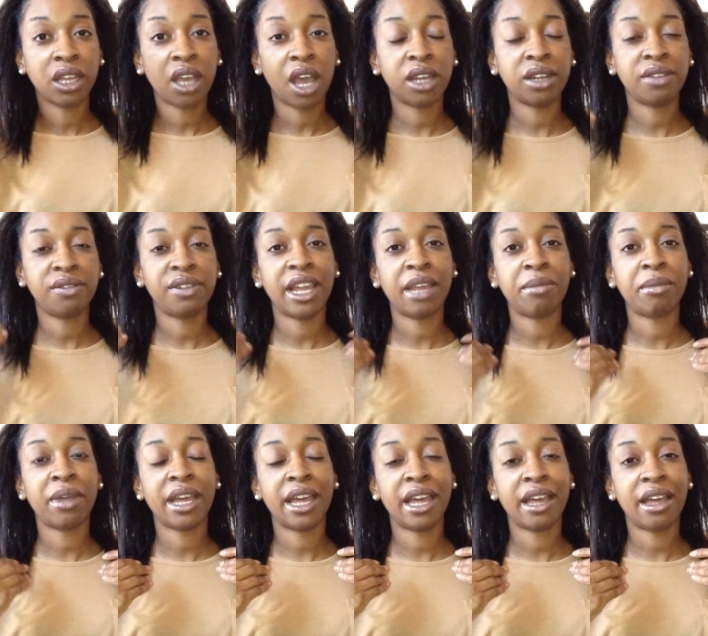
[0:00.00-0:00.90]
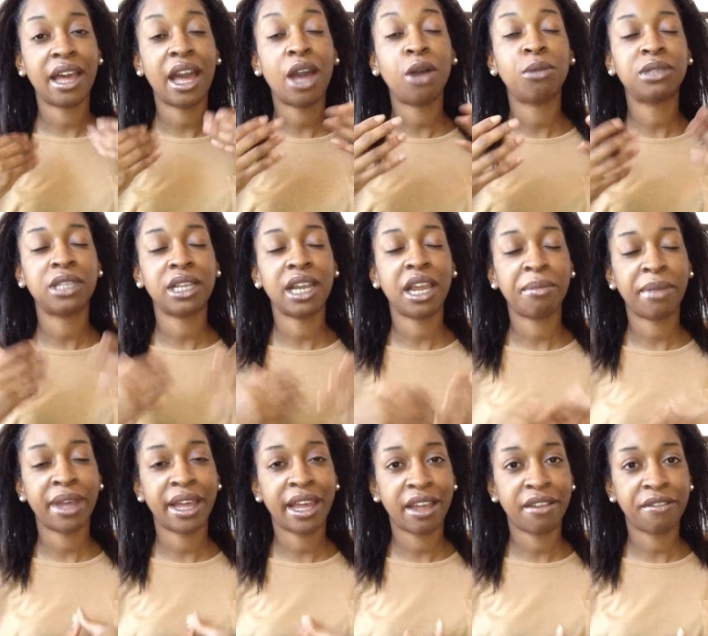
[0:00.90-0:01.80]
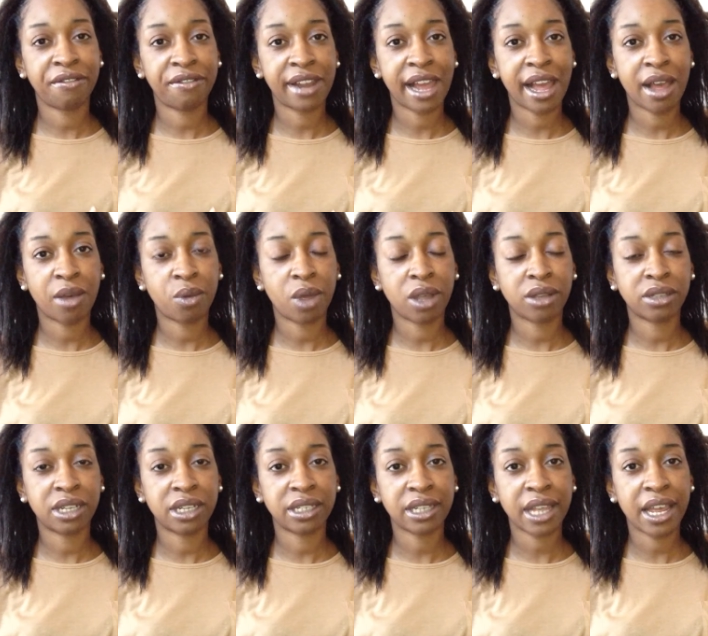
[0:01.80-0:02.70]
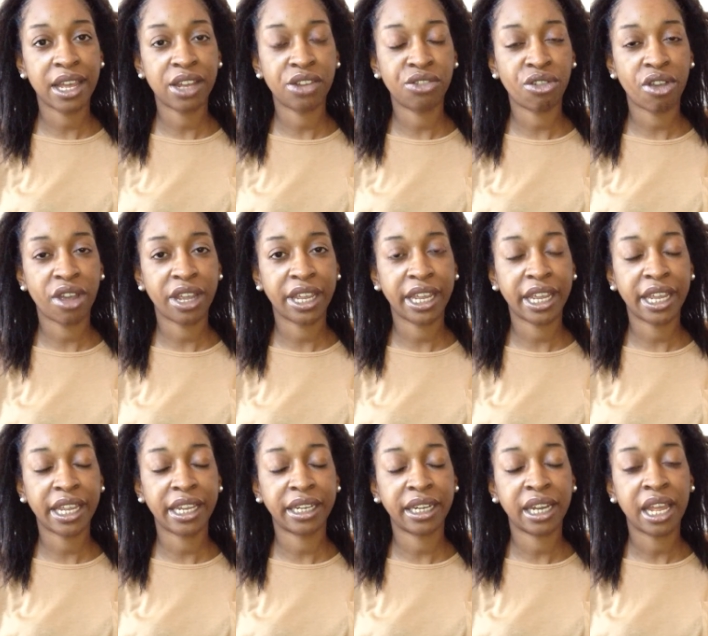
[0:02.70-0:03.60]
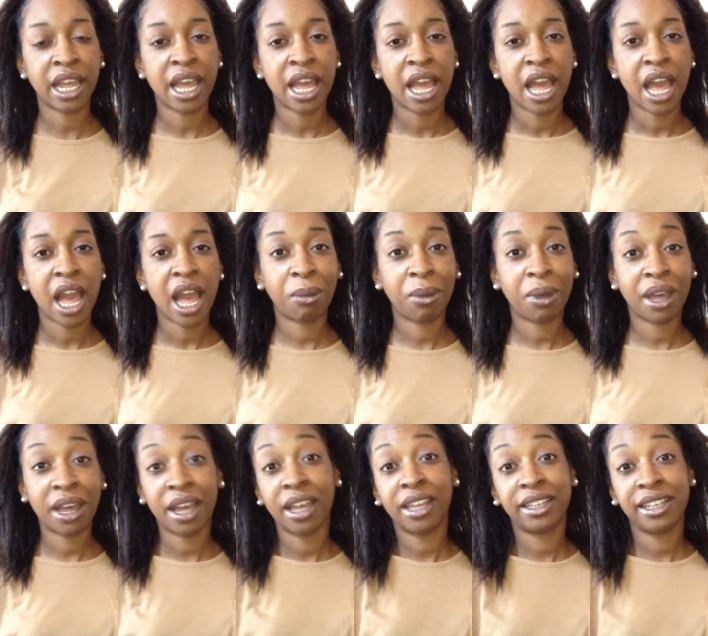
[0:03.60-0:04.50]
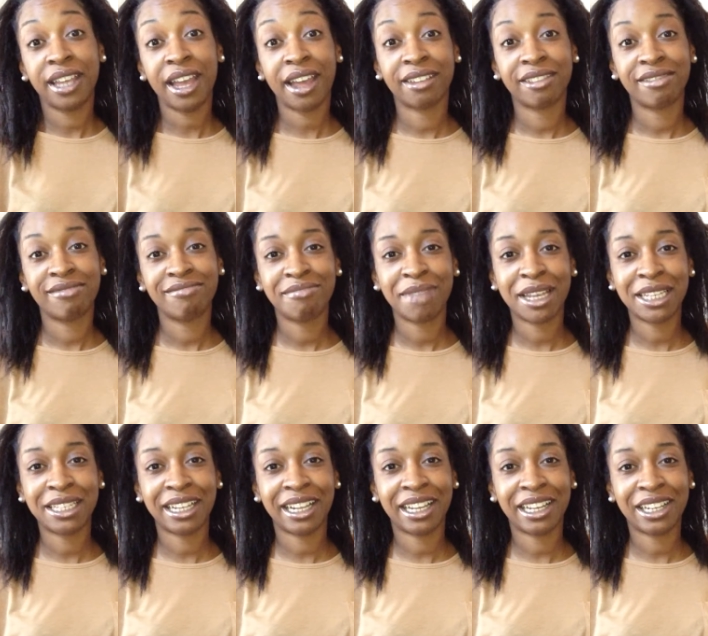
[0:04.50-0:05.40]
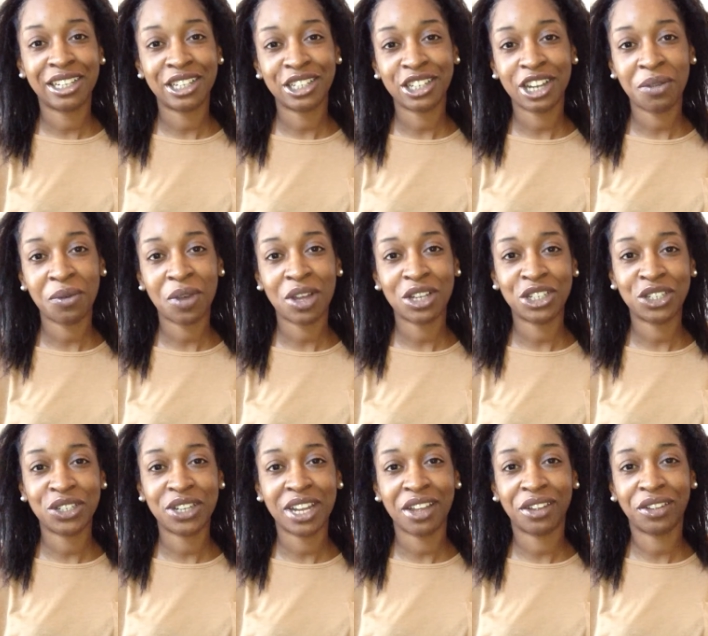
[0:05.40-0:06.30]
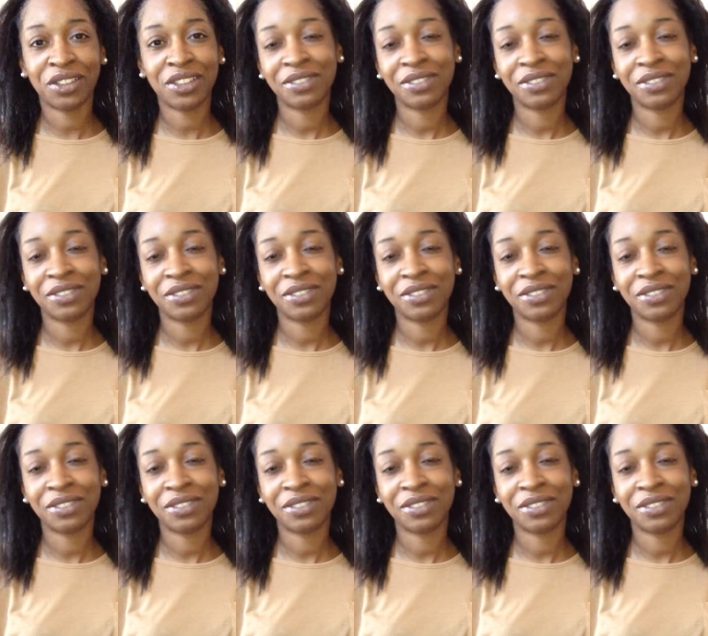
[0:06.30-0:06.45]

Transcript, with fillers: kind of lay my hair, help to lay my hair flat whilst it's air drying. And yeah, basically I'm going to show you what I do now.